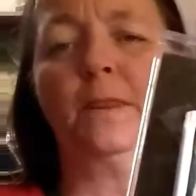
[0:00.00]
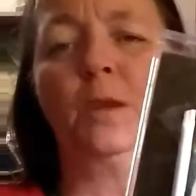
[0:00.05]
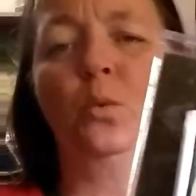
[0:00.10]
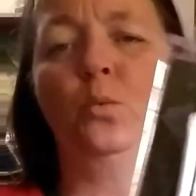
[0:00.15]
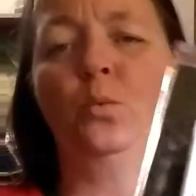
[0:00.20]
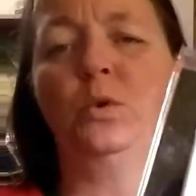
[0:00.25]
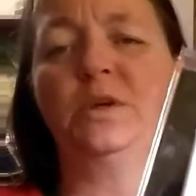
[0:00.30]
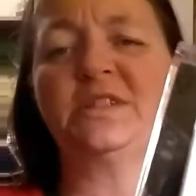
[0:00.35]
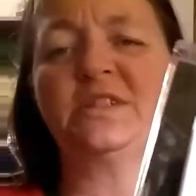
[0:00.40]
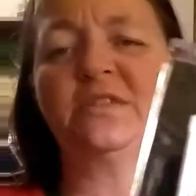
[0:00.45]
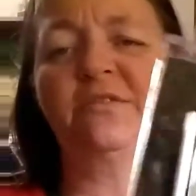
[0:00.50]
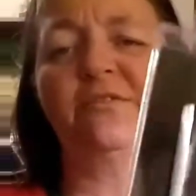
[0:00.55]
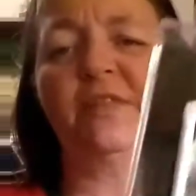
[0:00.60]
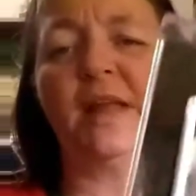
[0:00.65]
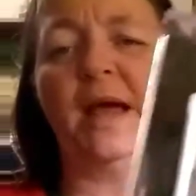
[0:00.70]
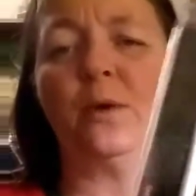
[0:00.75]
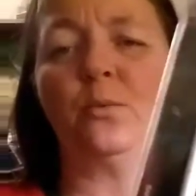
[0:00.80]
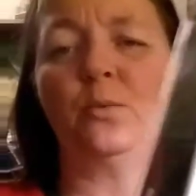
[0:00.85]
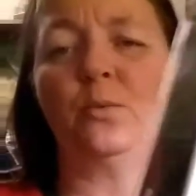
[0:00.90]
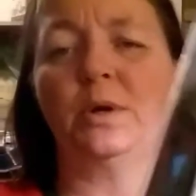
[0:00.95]
One's a
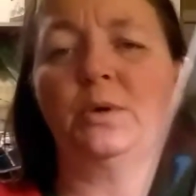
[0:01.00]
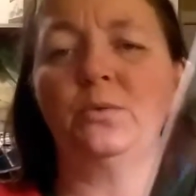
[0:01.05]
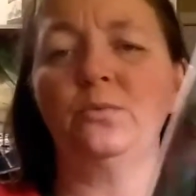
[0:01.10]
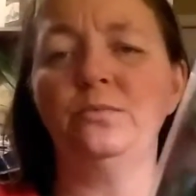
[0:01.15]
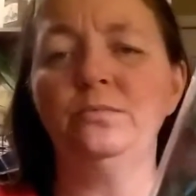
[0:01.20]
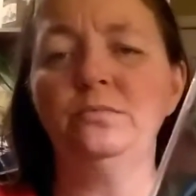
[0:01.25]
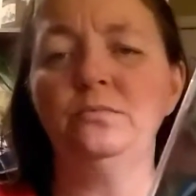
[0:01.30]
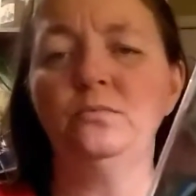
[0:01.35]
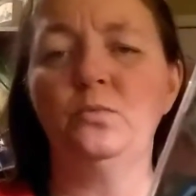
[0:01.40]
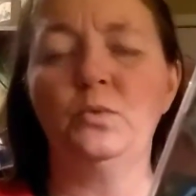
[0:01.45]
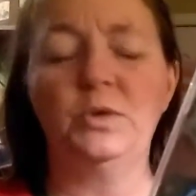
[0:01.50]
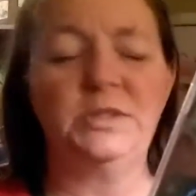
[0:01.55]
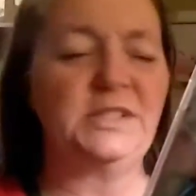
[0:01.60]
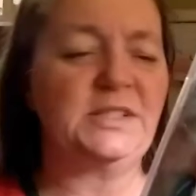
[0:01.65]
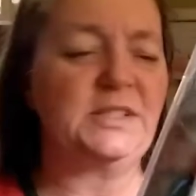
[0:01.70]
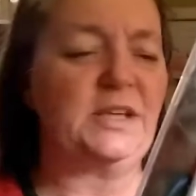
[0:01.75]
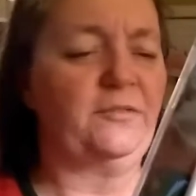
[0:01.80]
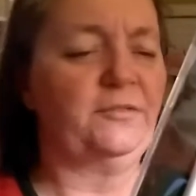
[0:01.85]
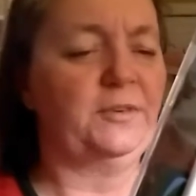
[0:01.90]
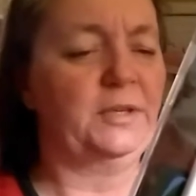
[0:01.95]
flat one,
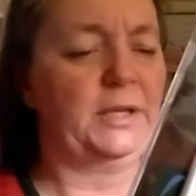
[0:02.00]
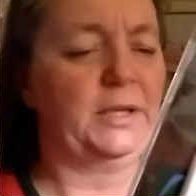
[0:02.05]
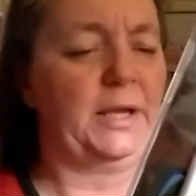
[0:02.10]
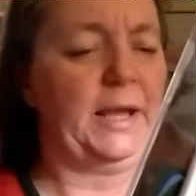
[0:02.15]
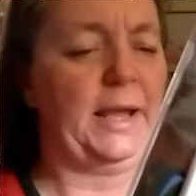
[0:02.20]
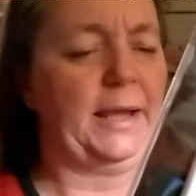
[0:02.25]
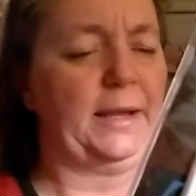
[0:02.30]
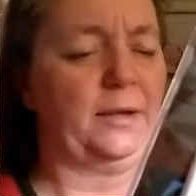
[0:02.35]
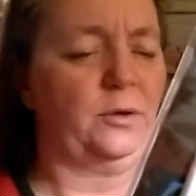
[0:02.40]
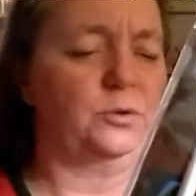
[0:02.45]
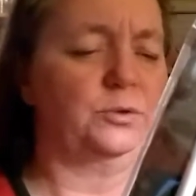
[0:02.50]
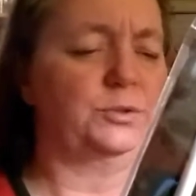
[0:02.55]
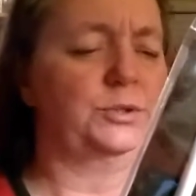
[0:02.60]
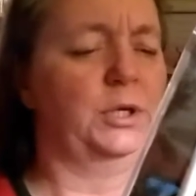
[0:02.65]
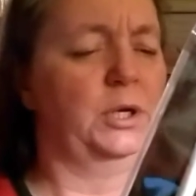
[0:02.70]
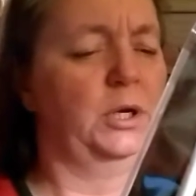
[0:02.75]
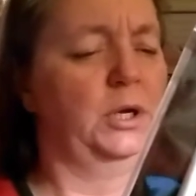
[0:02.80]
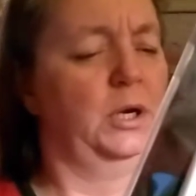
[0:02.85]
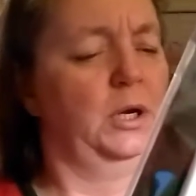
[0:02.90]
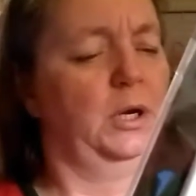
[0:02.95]
one's definitely angled.
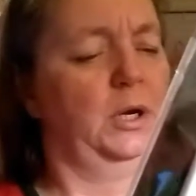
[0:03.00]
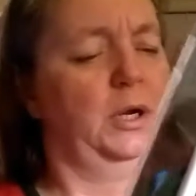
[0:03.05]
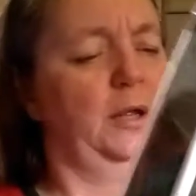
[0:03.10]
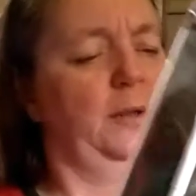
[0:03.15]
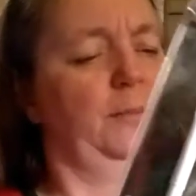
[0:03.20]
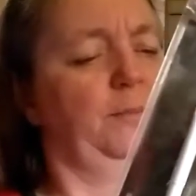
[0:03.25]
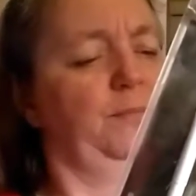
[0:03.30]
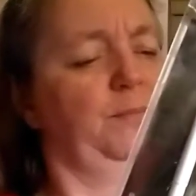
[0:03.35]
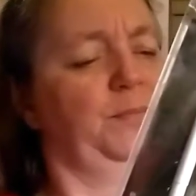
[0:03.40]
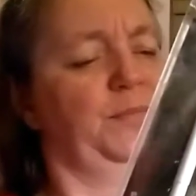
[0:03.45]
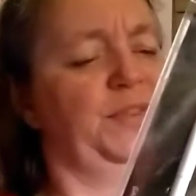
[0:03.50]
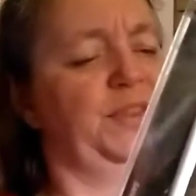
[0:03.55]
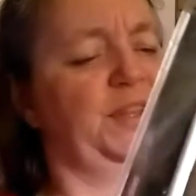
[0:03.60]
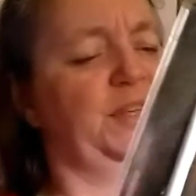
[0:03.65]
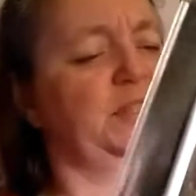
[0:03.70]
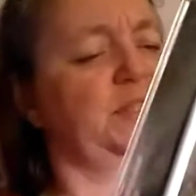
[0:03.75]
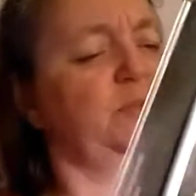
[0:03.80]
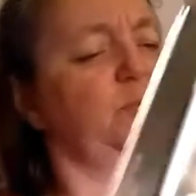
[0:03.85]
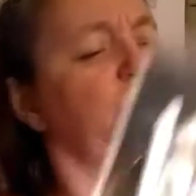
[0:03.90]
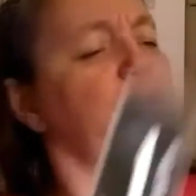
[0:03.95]

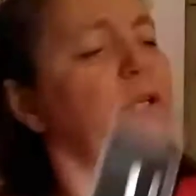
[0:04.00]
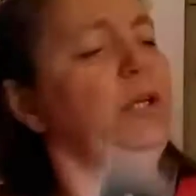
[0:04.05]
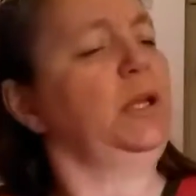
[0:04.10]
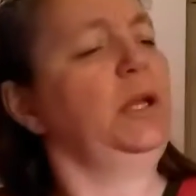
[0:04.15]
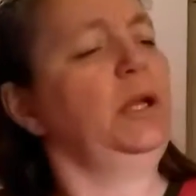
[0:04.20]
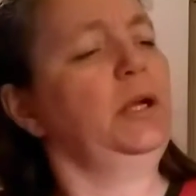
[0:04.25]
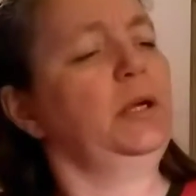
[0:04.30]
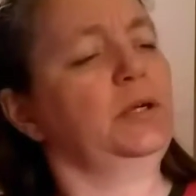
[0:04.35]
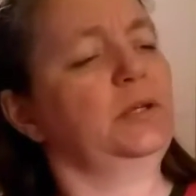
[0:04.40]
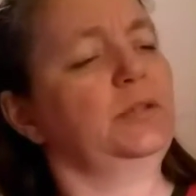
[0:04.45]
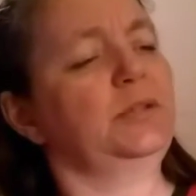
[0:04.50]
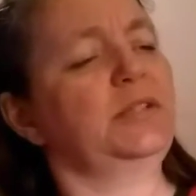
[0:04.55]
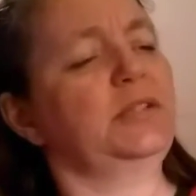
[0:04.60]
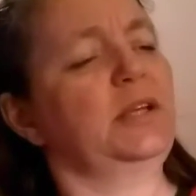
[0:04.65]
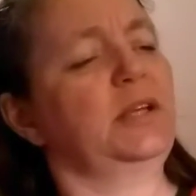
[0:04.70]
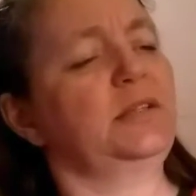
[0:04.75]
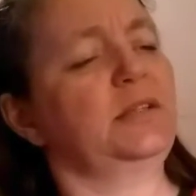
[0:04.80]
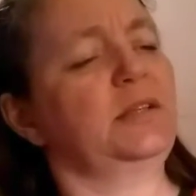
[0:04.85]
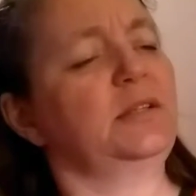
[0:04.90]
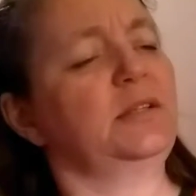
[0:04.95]
This one here
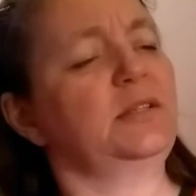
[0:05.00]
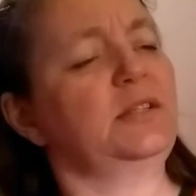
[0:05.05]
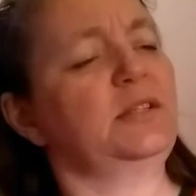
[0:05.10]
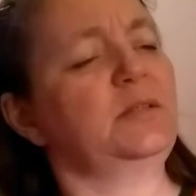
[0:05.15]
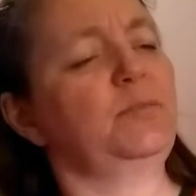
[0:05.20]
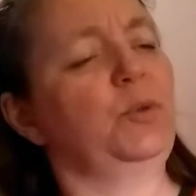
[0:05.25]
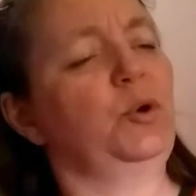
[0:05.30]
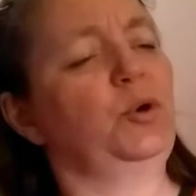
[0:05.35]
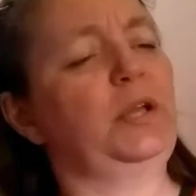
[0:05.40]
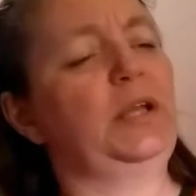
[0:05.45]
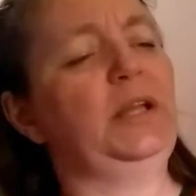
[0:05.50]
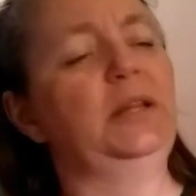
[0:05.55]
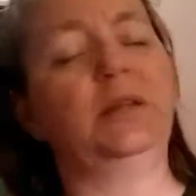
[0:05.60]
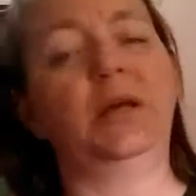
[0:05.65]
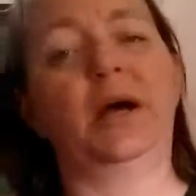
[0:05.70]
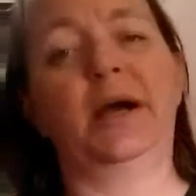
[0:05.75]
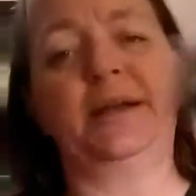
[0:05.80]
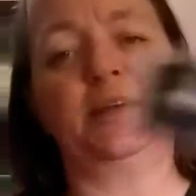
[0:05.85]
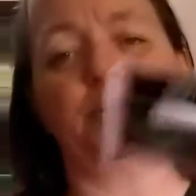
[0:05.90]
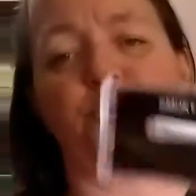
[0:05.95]
says it's Smoky
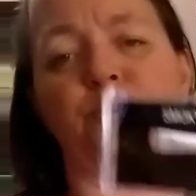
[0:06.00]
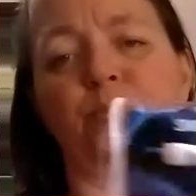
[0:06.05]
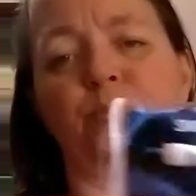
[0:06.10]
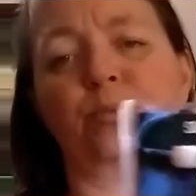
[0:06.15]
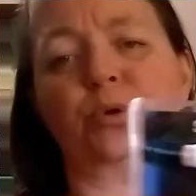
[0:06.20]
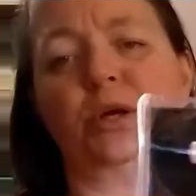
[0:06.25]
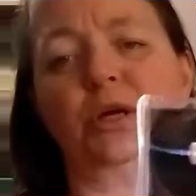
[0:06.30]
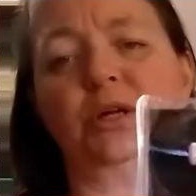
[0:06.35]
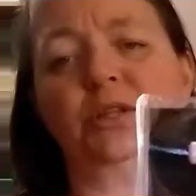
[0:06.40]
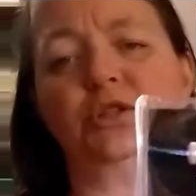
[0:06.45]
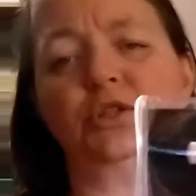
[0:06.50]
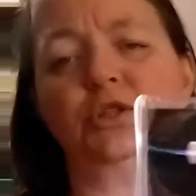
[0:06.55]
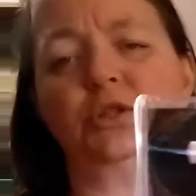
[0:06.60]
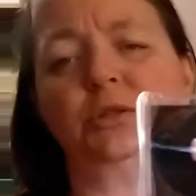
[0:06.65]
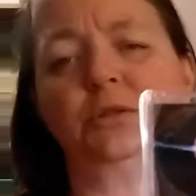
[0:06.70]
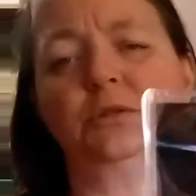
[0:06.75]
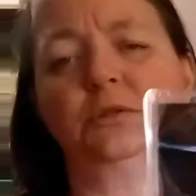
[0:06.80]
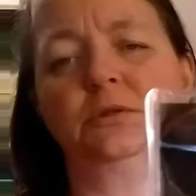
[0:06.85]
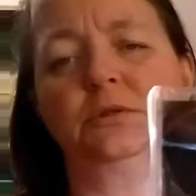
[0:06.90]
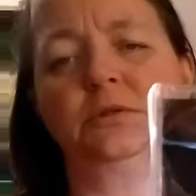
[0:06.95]
Liner Brush,
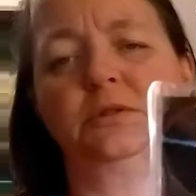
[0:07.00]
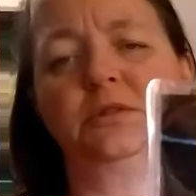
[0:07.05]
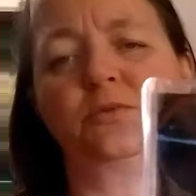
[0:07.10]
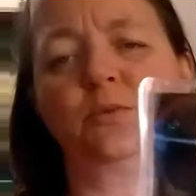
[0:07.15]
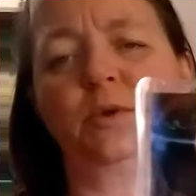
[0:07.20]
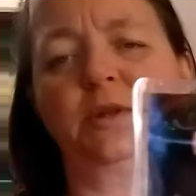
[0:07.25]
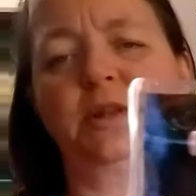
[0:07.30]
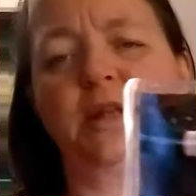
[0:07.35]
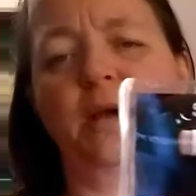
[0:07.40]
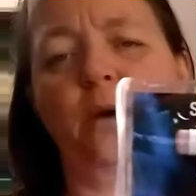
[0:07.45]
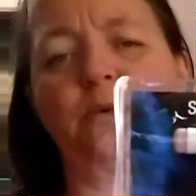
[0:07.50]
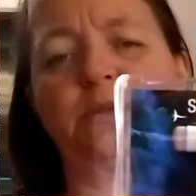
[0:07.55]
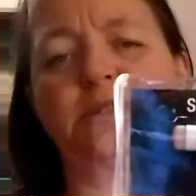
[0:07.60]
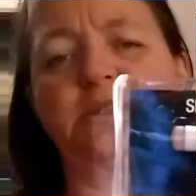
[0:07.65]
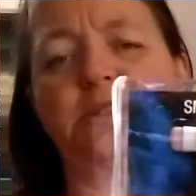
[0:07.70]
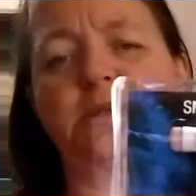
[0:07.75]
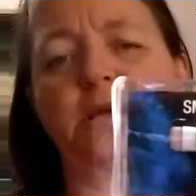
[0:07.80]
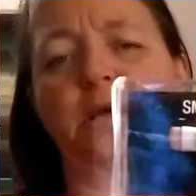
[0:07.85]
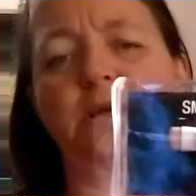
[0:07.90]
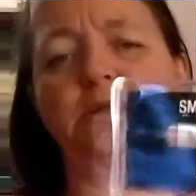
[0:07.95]
is what that one
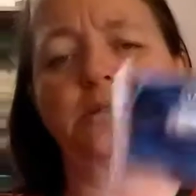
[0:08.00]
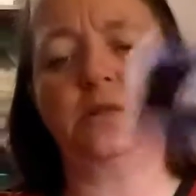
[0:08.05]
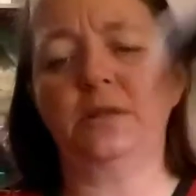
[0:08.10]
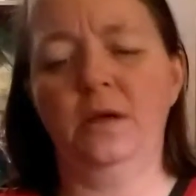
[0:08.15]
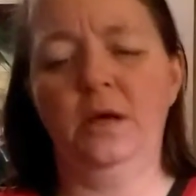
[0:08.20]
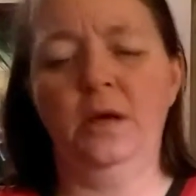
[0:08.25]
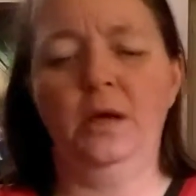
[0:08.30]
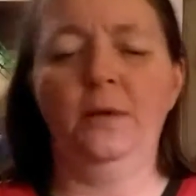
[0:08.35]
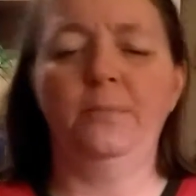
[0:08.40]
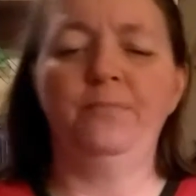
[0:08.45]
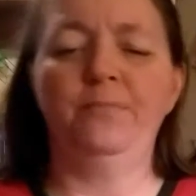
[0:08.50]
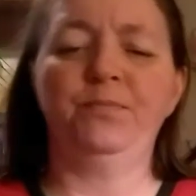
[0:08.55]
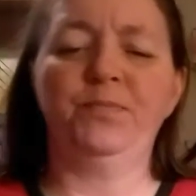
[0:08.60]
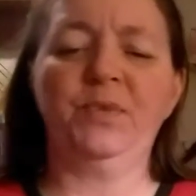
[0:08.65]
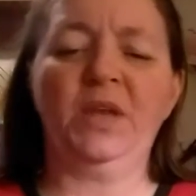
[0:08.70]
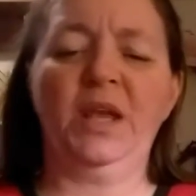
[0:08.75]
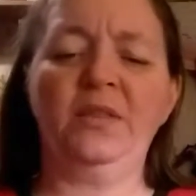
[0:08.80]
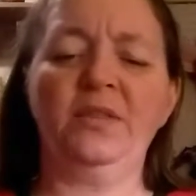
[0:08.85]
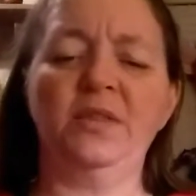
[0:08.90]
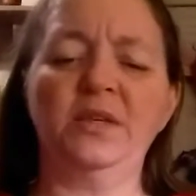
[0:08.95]
says.
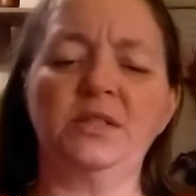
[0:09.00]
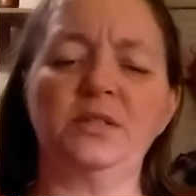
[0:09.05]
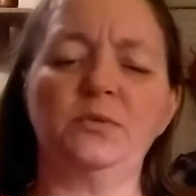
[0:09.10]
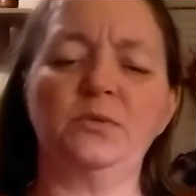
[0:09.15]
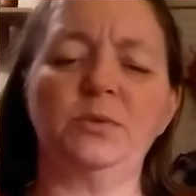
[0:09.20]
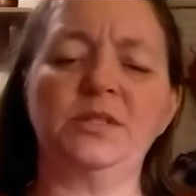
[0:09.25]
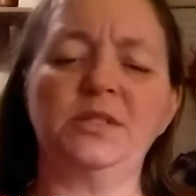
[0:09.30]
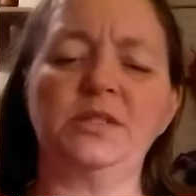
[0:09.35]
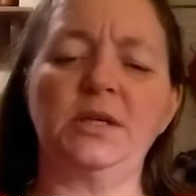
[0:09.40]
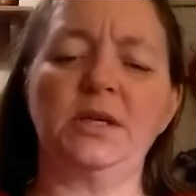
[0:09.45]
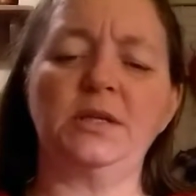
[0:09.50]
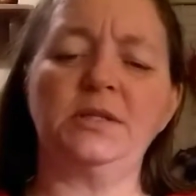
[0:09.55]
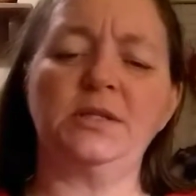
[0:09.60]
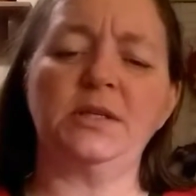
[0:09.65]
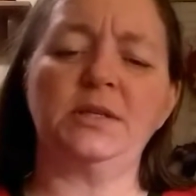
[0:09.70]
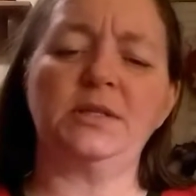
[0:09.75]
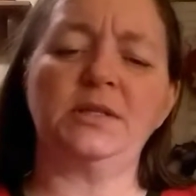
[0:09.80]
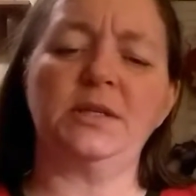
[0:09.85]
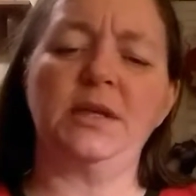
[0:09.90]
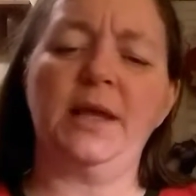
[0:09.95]
And this one says
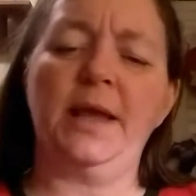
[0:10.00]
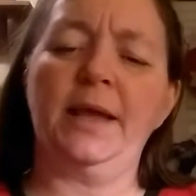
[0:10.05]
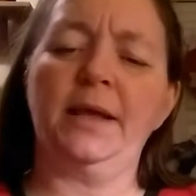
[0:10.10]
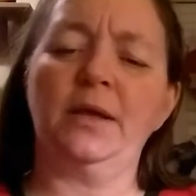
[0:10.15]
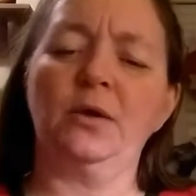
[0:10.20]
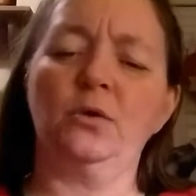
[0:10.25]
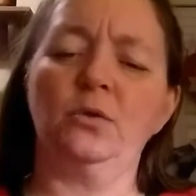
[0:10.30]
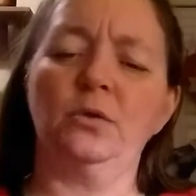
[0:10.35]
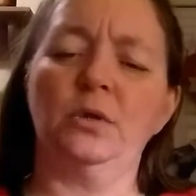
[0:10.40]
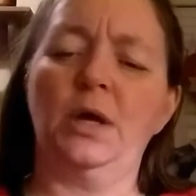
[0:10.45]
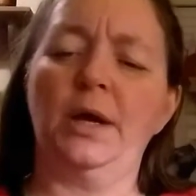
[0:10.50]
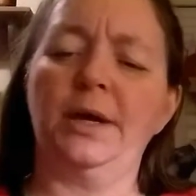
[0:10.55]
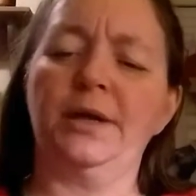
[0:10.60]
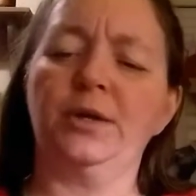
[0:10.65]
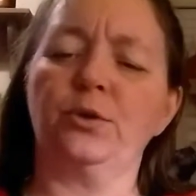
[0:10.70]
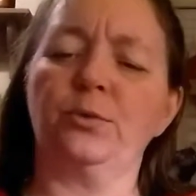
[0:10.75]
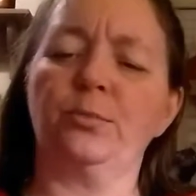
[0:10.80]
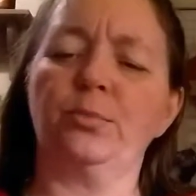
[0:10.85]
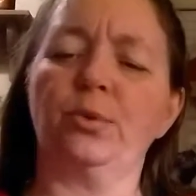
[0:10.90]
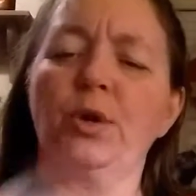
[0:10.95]
it's an angled
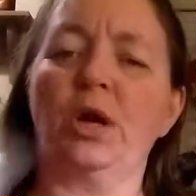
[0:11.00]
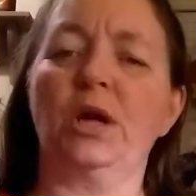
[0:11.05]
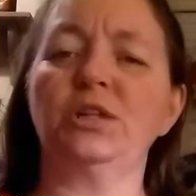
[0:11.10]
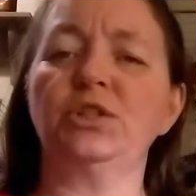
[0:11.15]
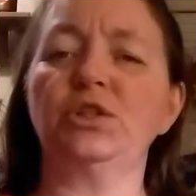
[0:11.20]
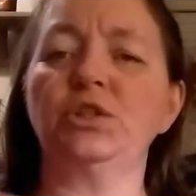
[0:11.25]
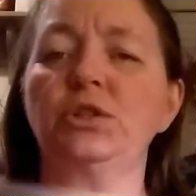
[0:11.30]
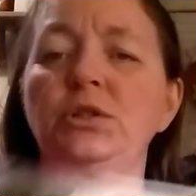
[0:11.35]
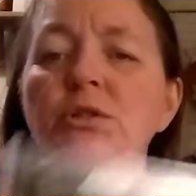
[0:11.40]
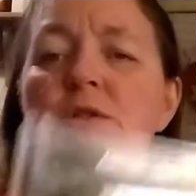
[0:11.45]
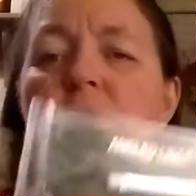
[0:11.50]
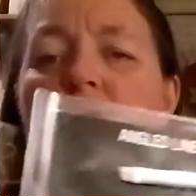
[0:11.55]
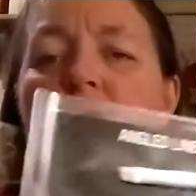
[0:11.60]
liner brush.